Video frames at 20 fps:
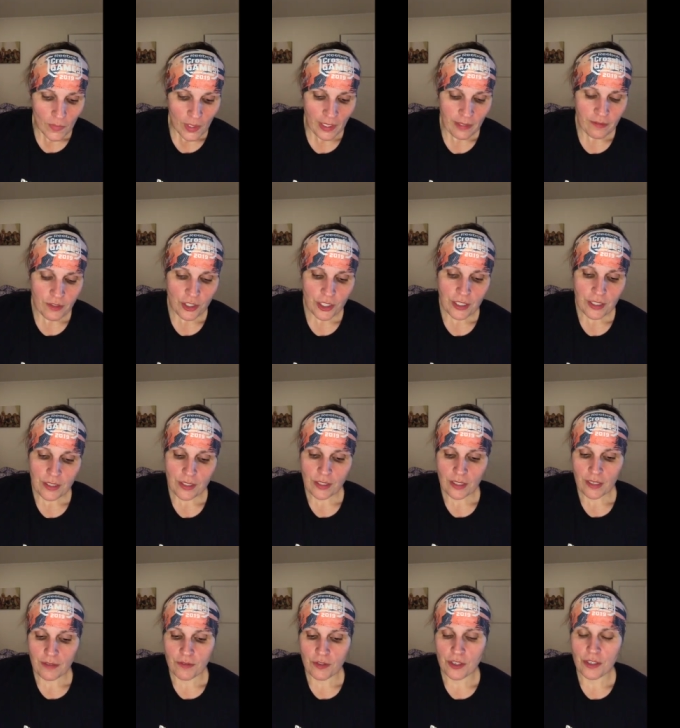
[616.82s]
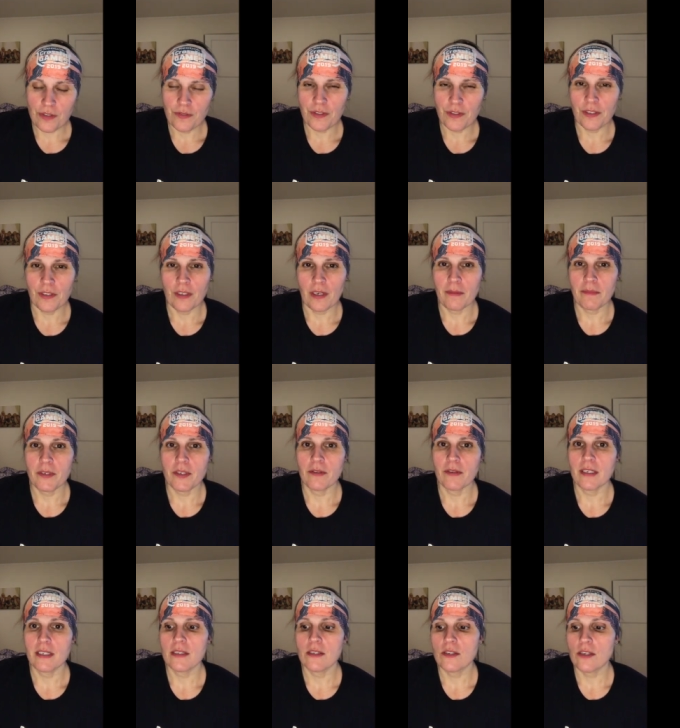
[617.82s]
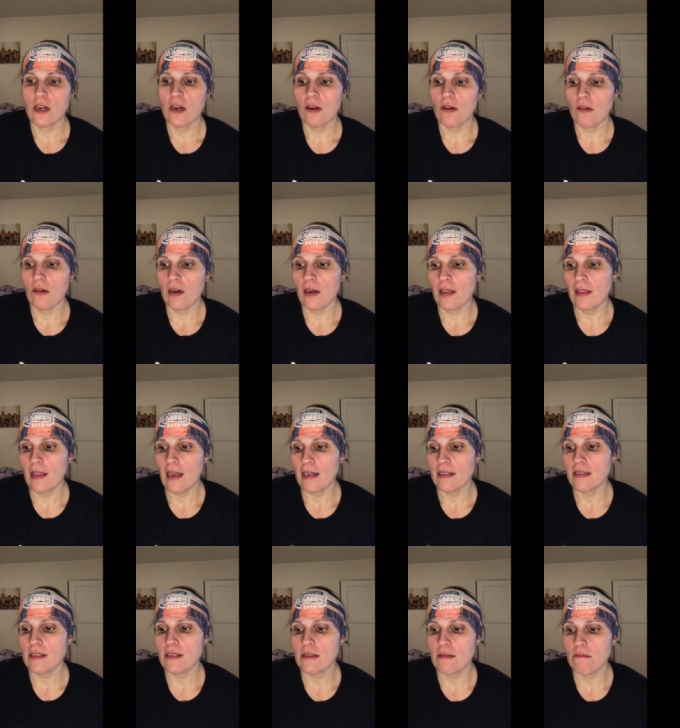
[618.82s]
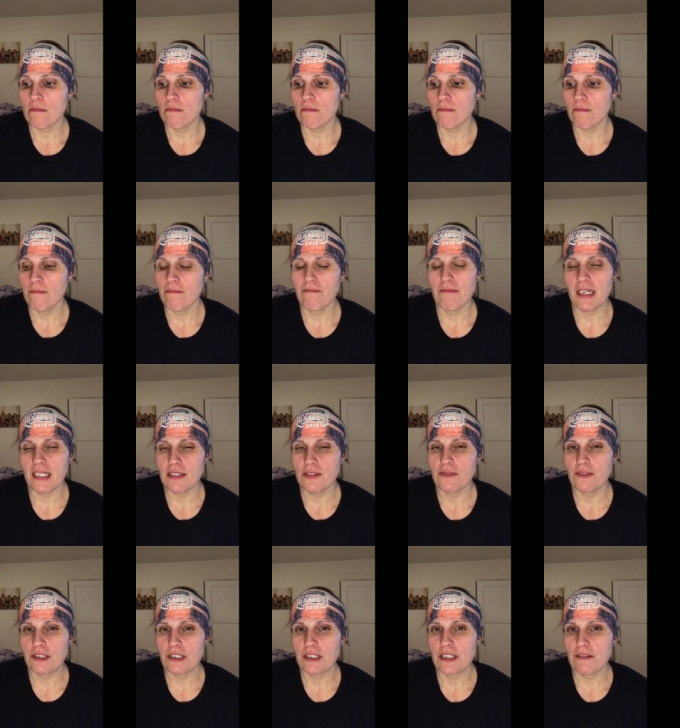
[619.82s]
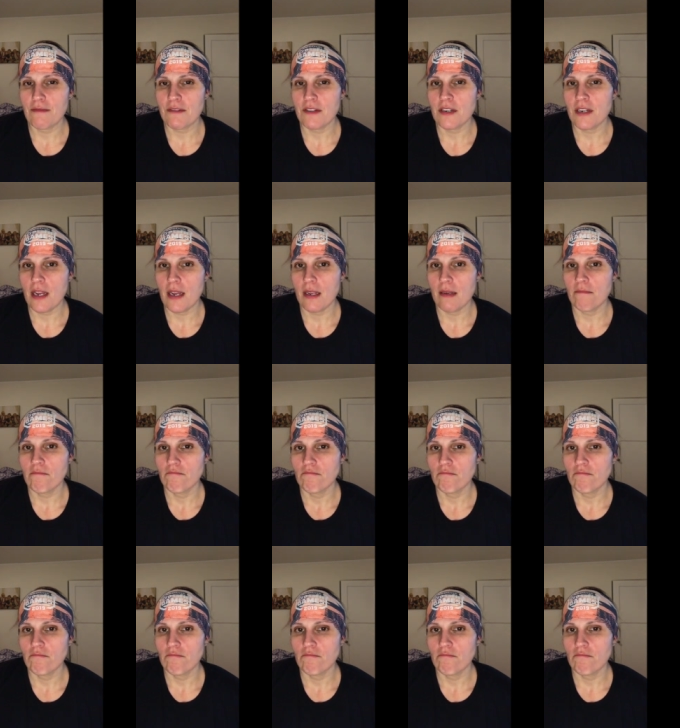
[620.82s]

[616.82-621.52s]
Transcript: if she's if she's feeling up to it. So and that's that's for a different day.